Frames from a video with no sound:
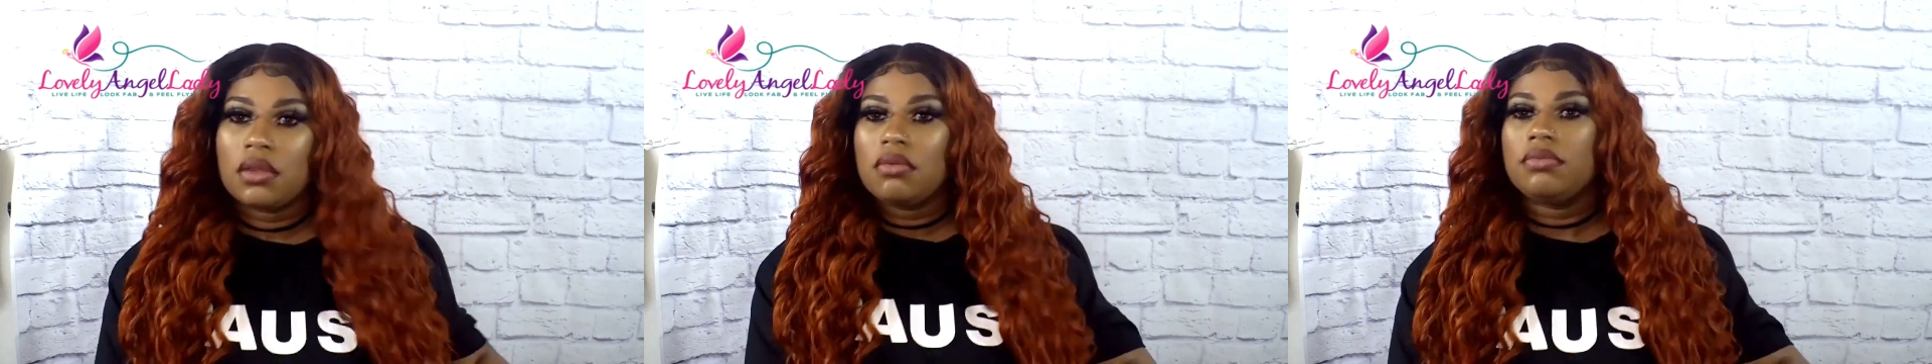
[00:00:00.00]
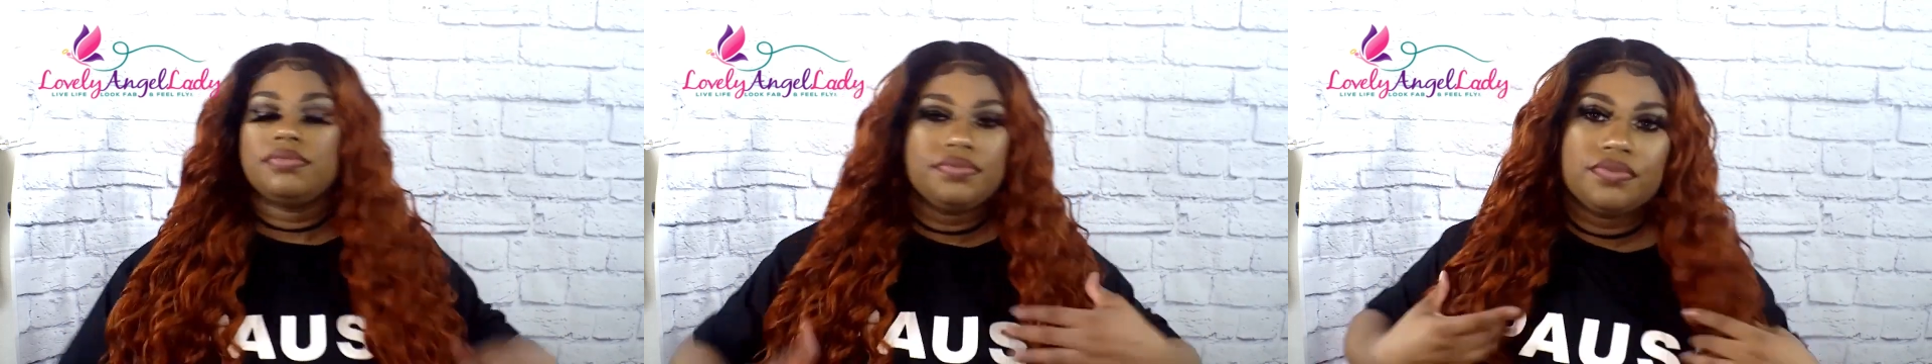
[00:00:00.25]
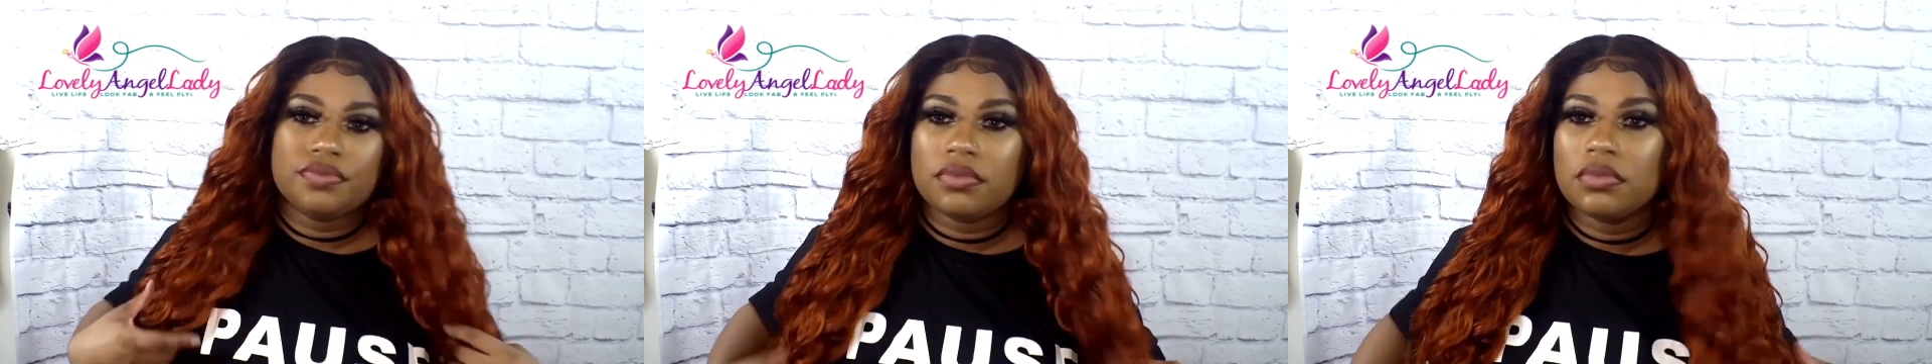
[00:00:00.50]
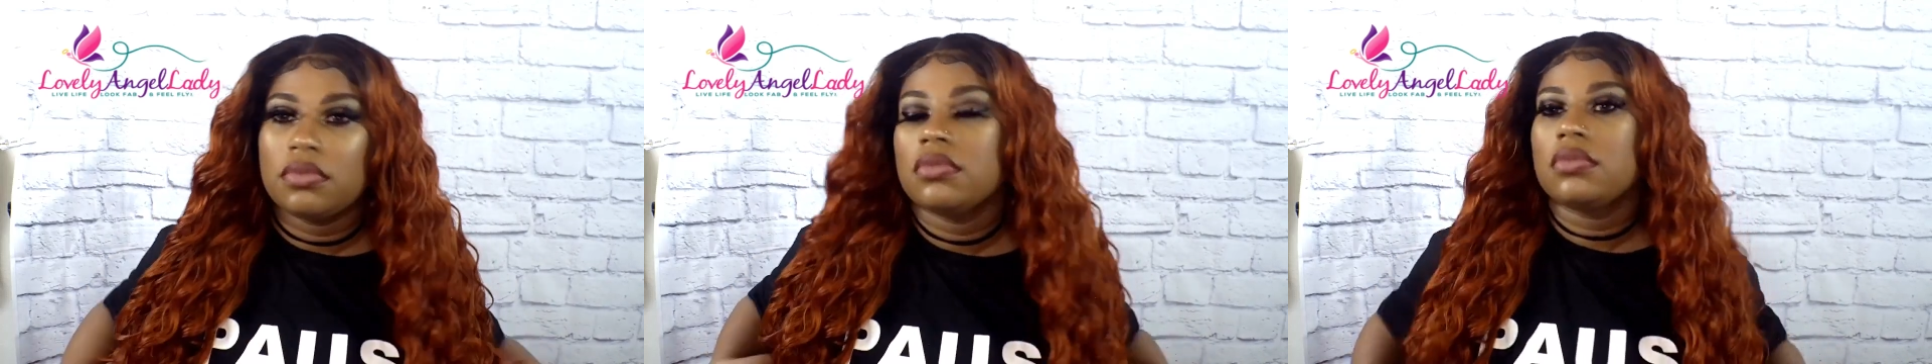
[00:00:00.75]
You have freedom
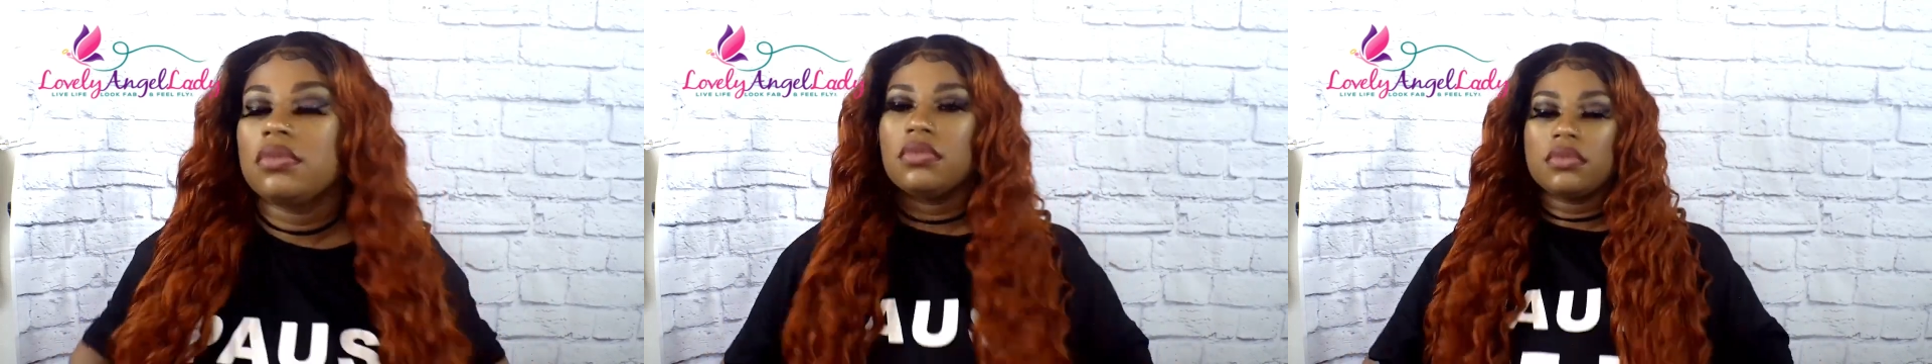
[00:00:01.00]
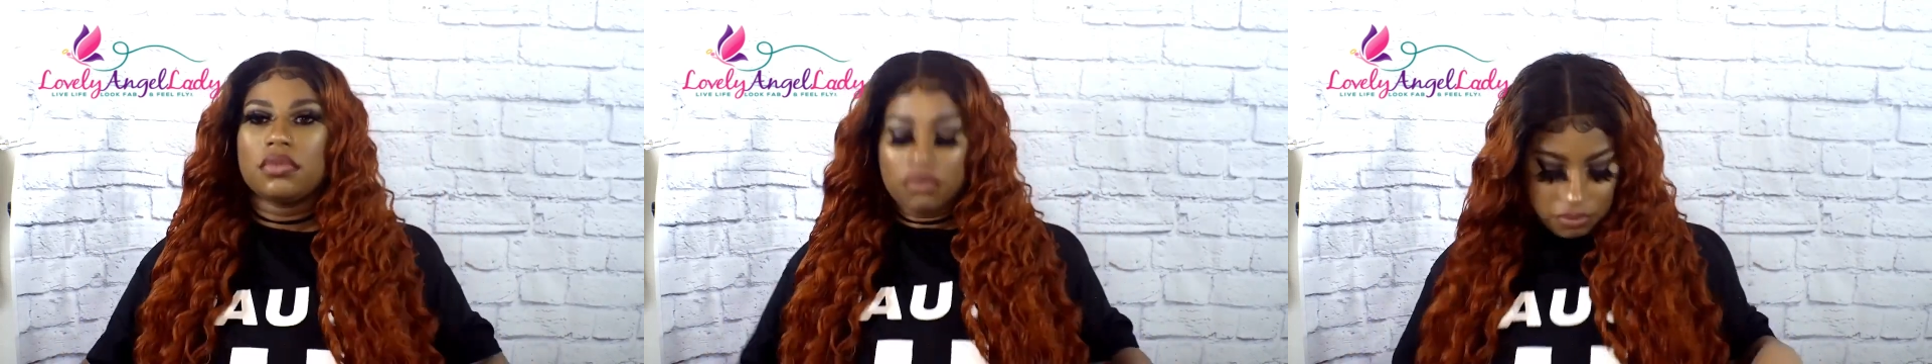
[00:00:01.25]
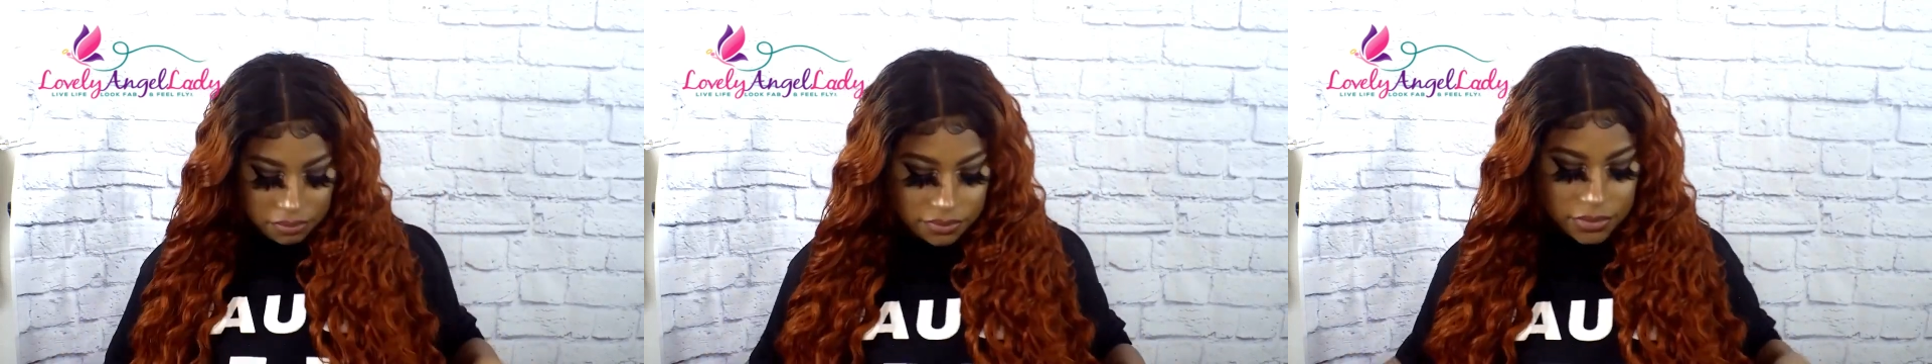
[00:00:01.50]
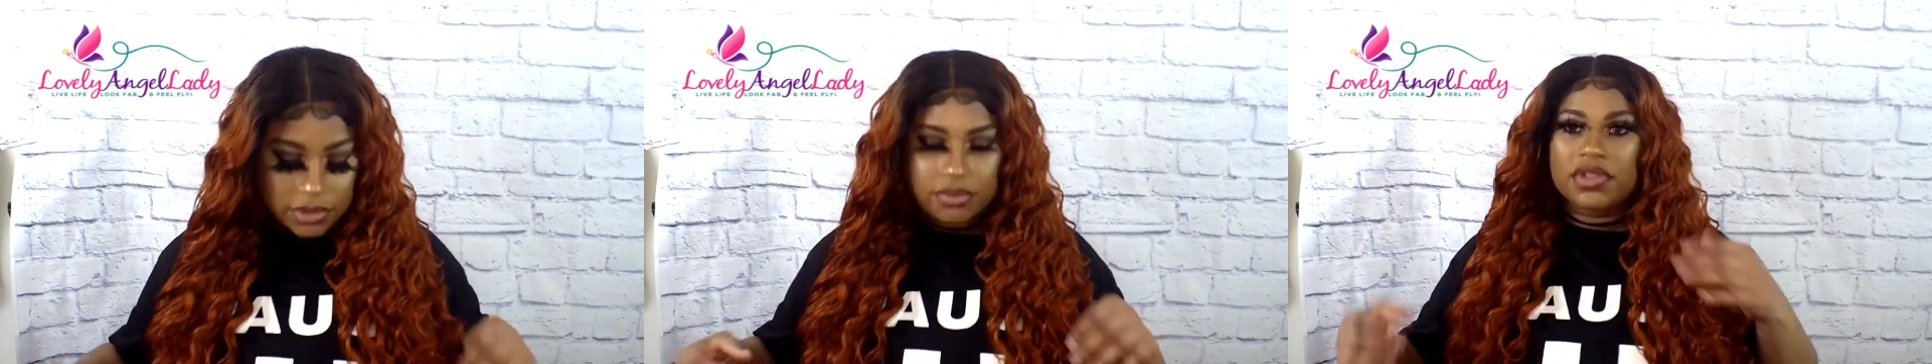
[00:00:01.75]
in your parting,
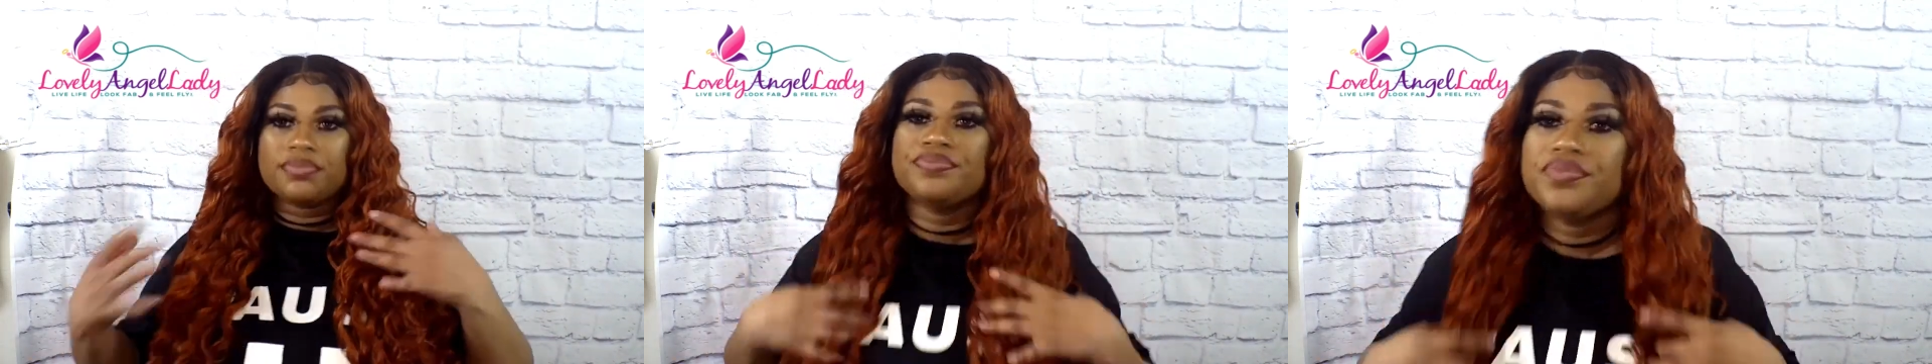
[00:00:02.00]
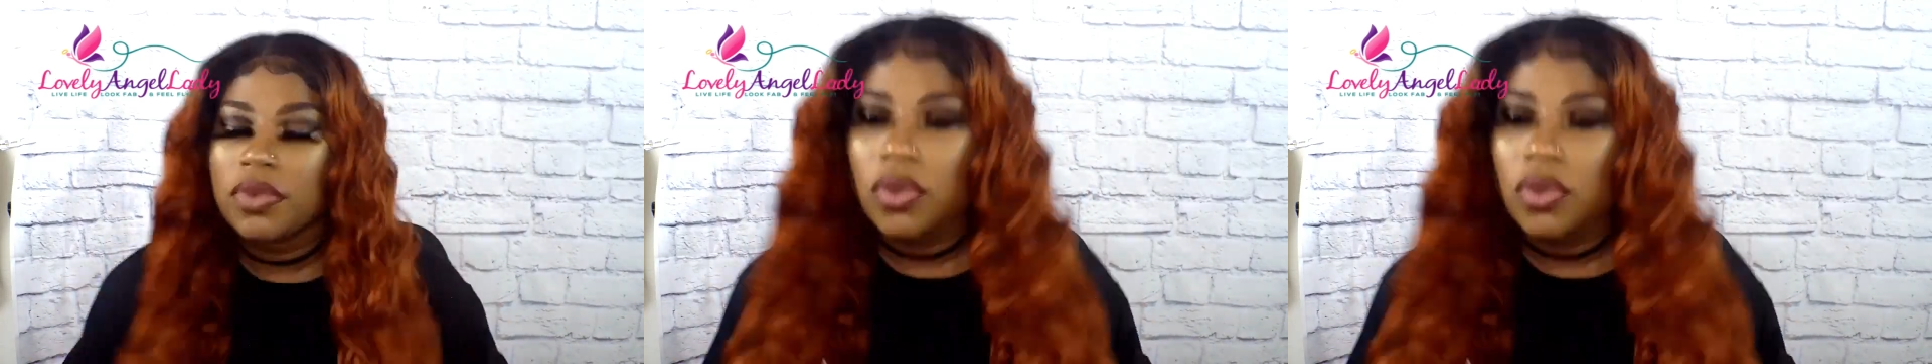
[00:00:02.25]
and the cap